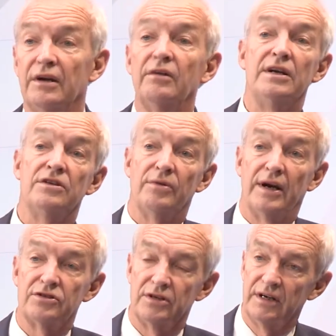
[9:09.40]
in a great
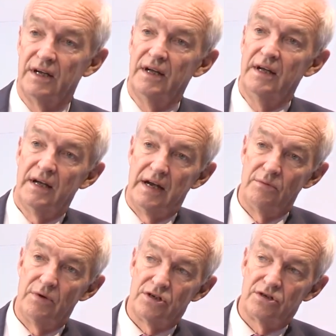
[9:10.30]
direction
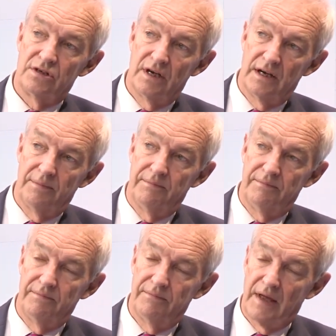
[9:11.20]
in which I
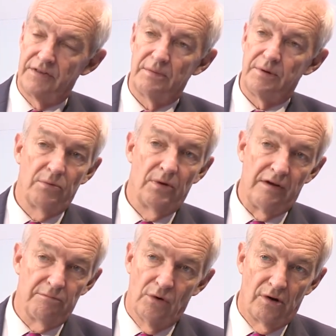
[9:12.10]
think people will
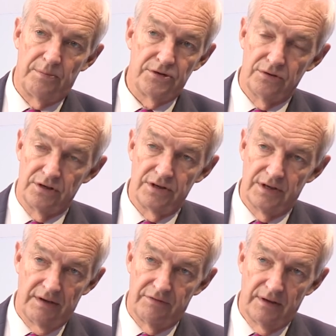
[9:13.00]
have more opportunity
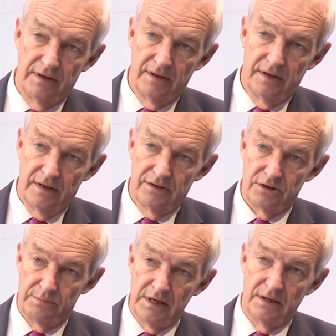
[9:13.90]
than ever
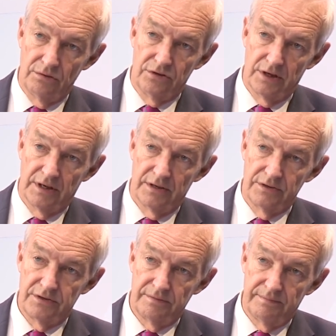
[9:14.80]
to be good journalists.